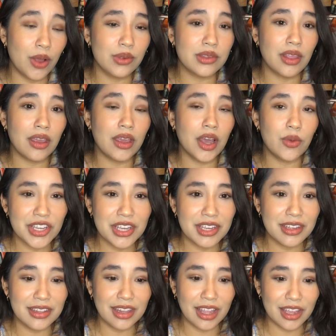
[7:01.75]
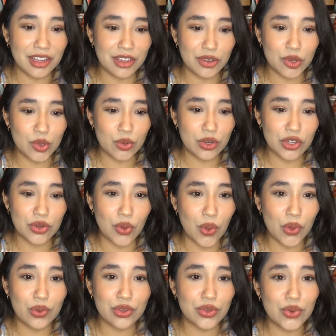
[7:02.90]
was like, oh, he can like switch the
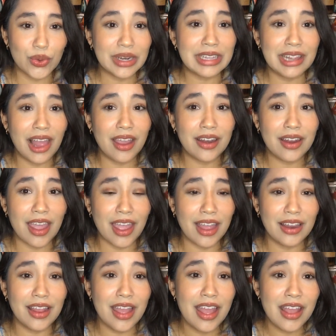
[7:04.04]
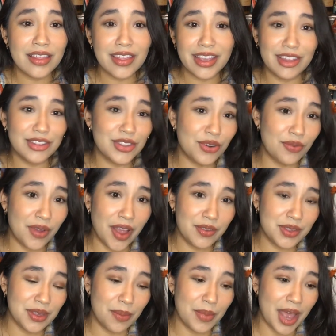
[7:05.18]
whole storyline and they can survive
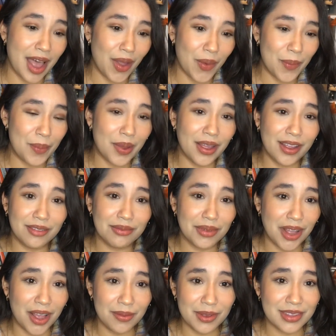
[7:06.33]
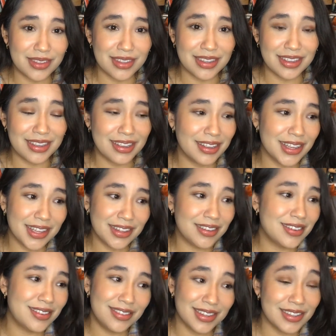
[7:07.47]
somehow, but obviously
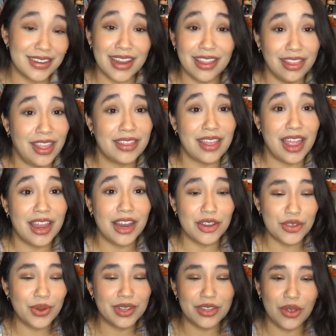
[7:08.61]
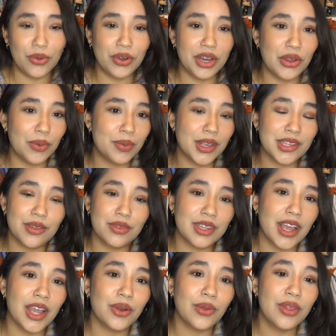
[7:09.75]
it doesn't end like that, and you guys already know because of the
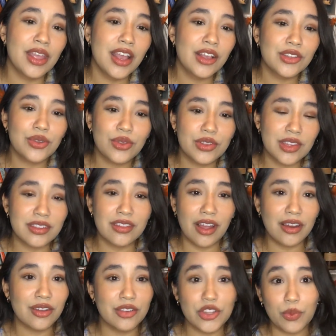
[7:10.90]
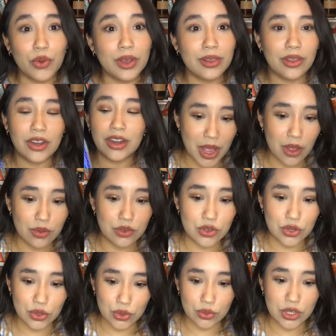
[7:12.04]
title, so this is not a spoiler. About
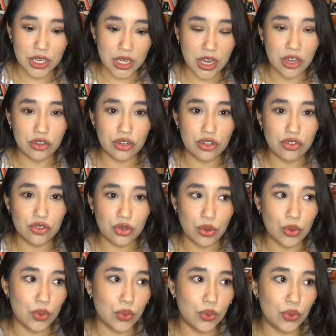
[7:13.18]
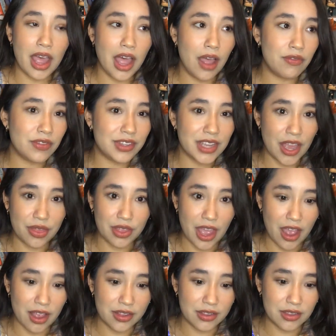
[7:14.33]
two teenagers who have death
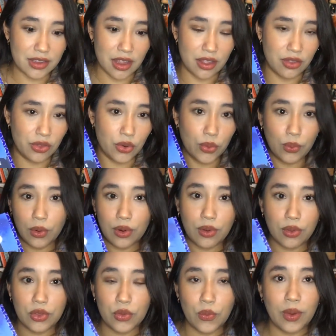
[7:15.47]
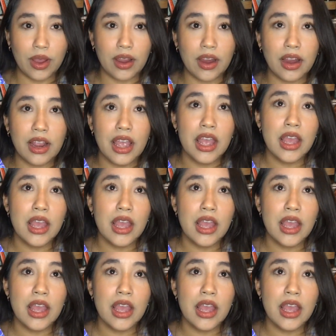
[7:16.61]
cast in their world, where